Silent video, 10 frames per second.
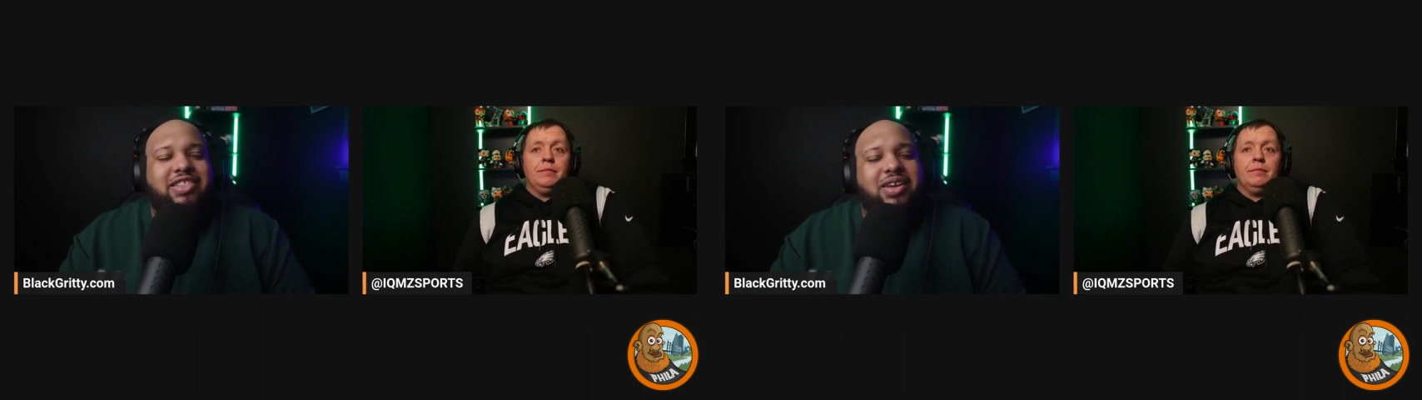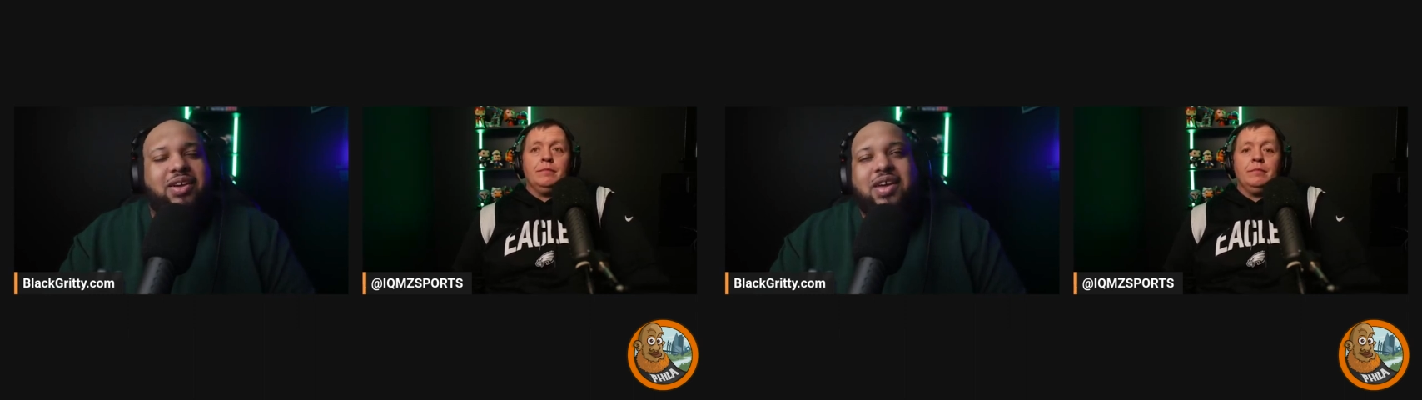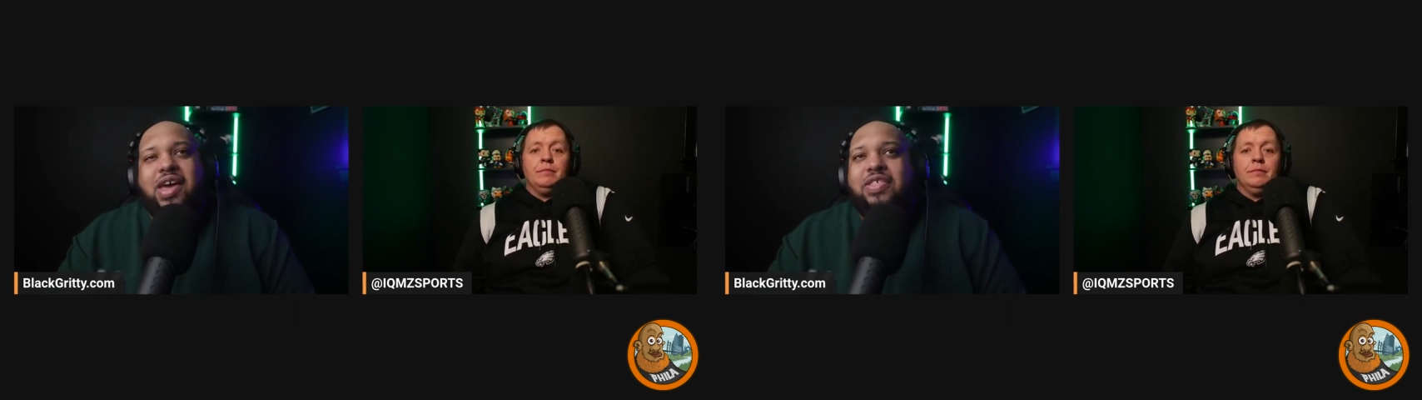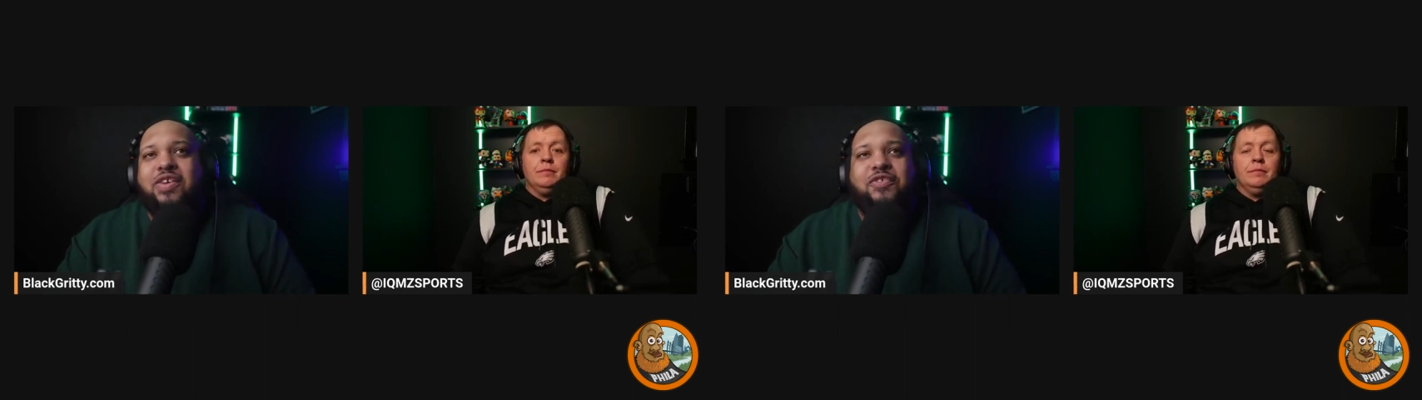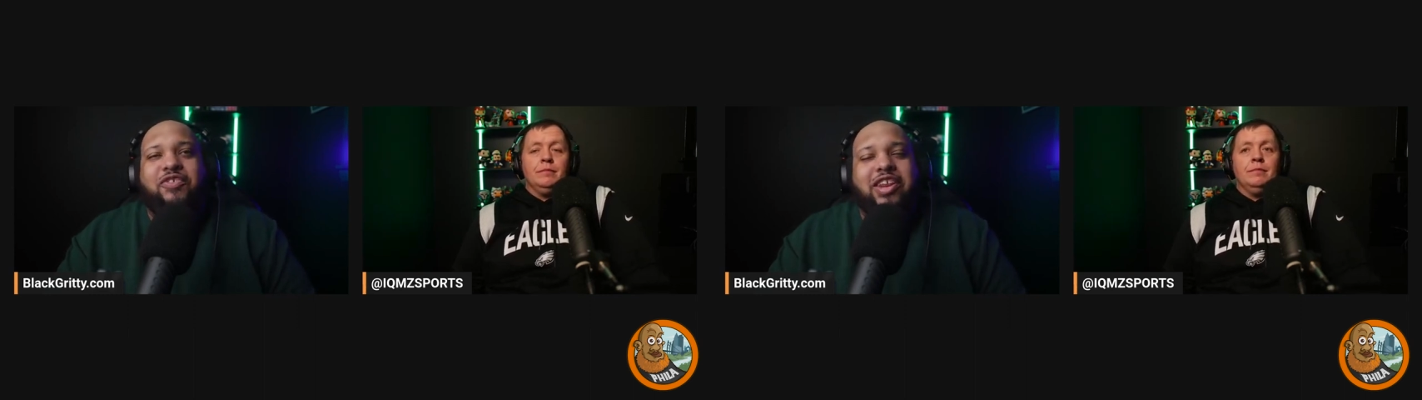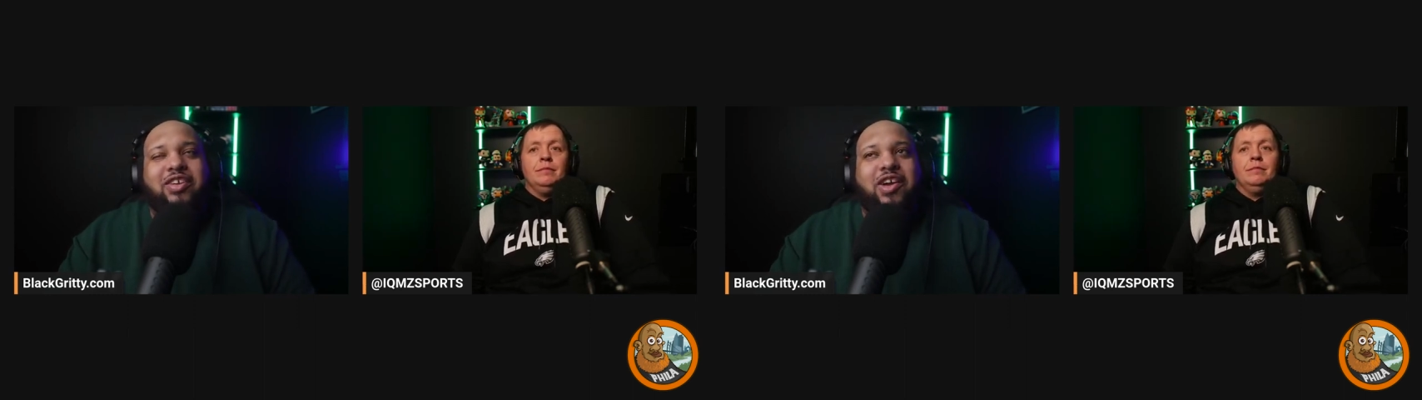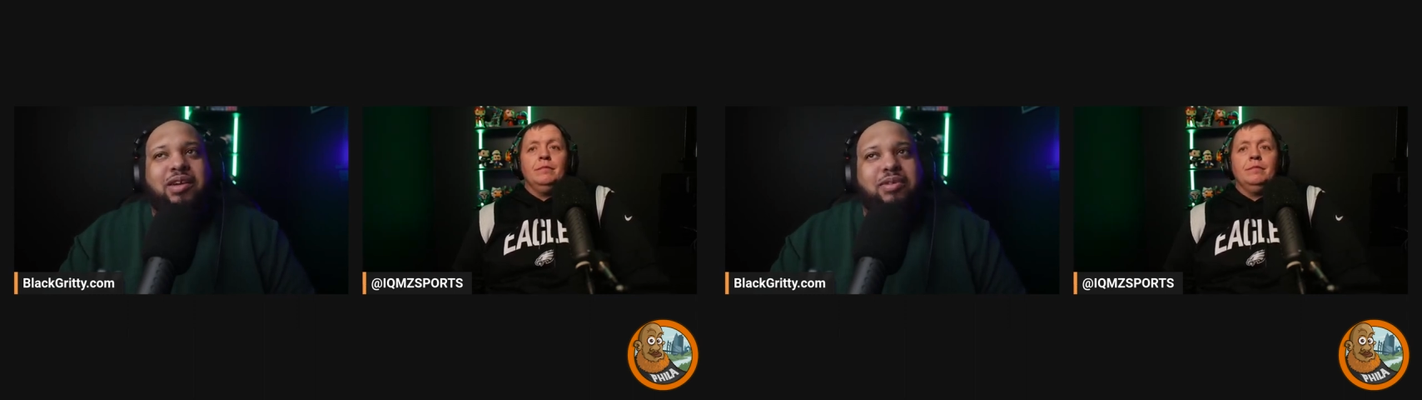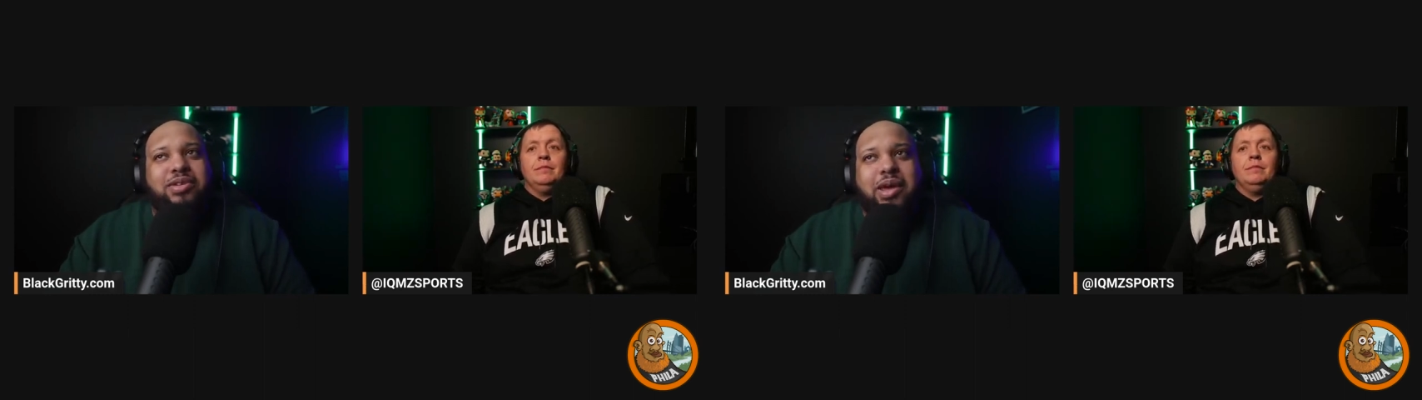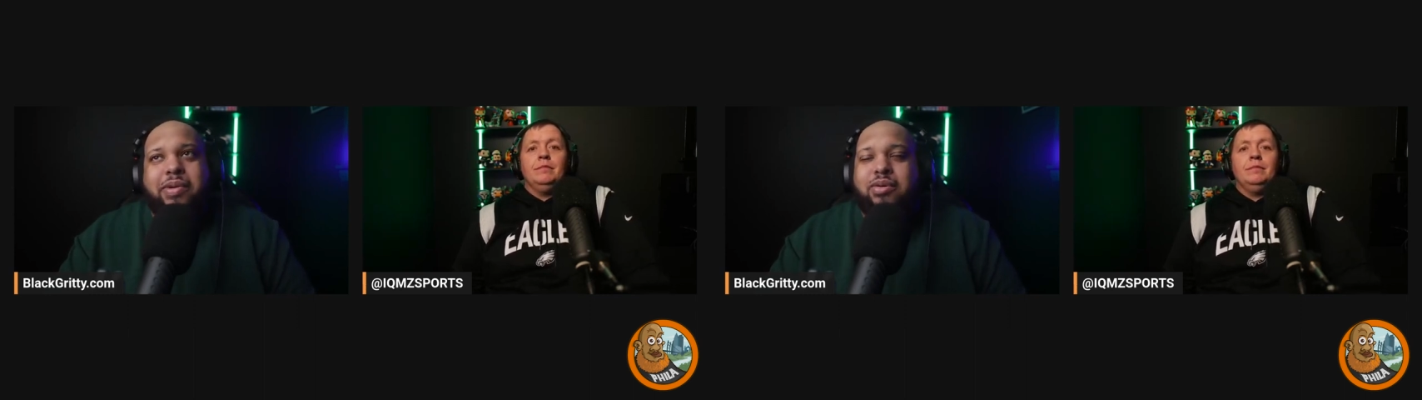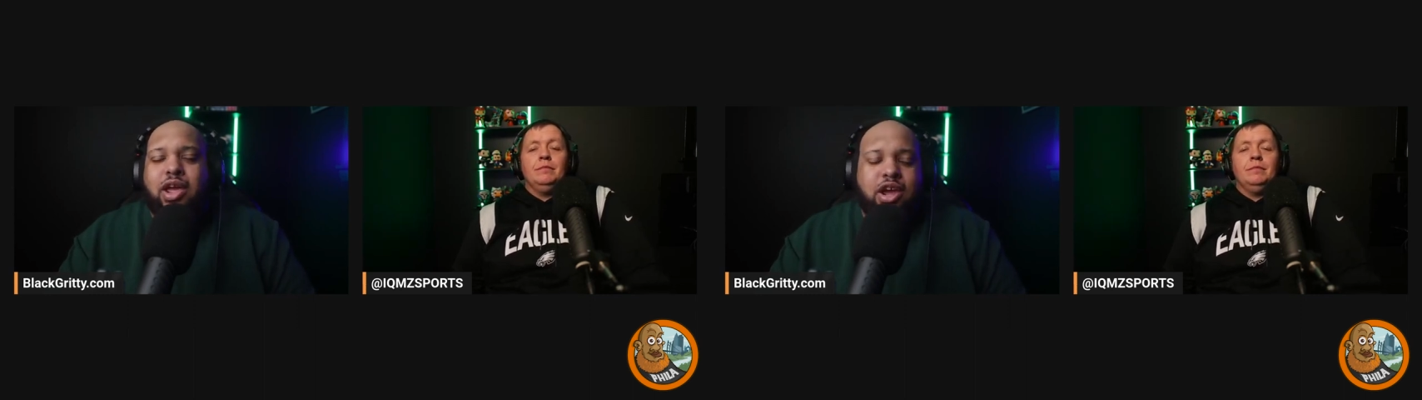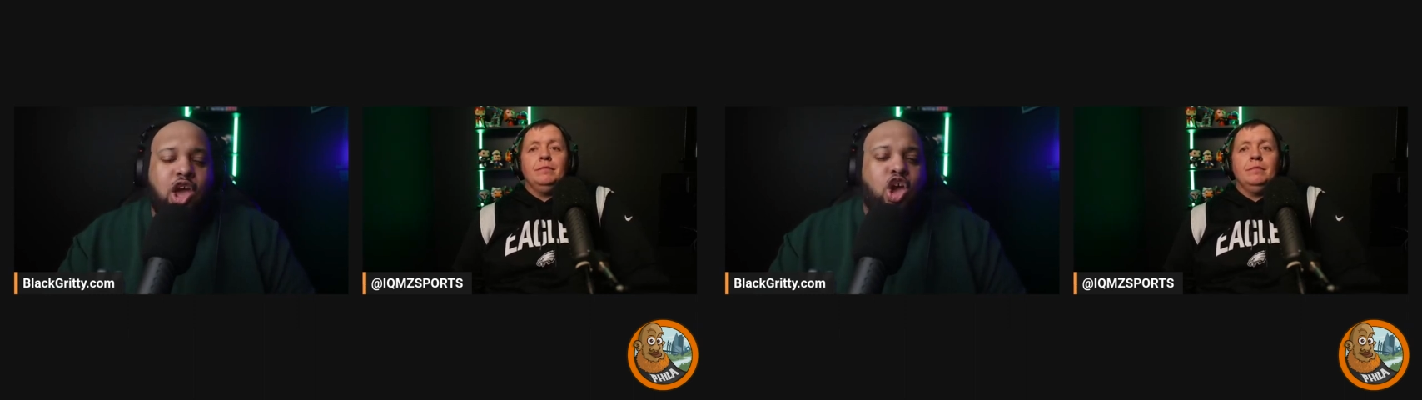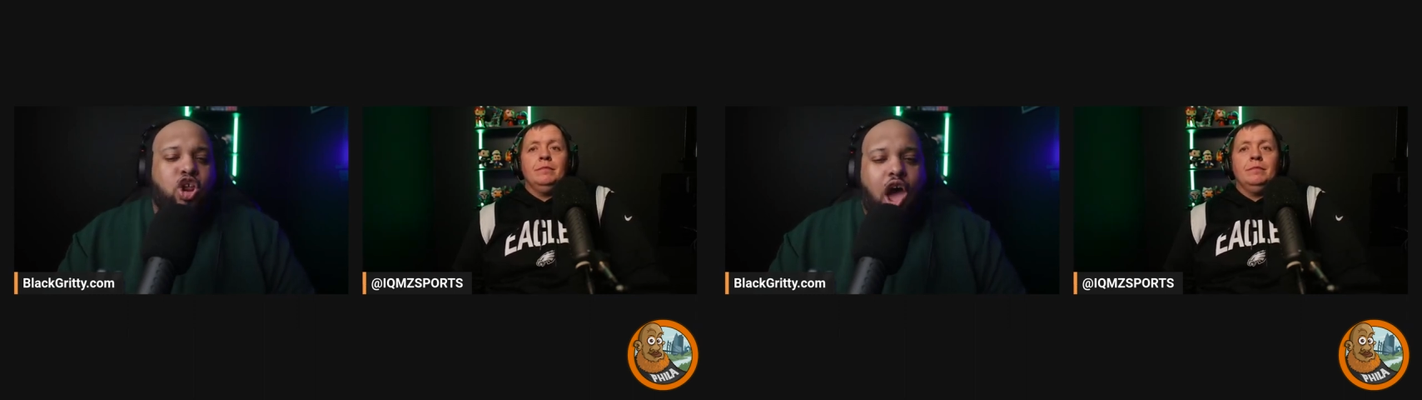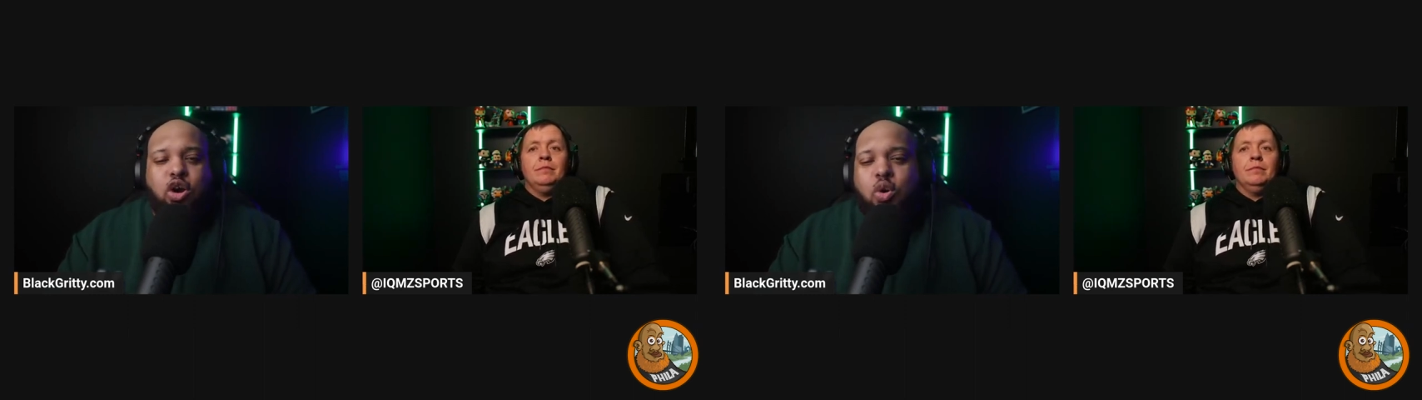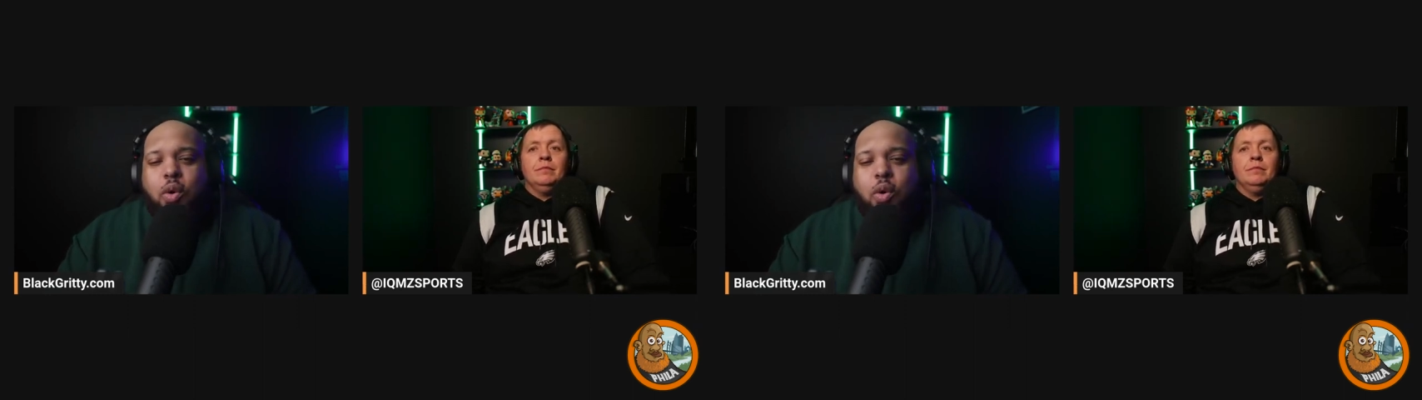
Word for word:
Speaker 1: the the thing cracking me was like people like, I don't know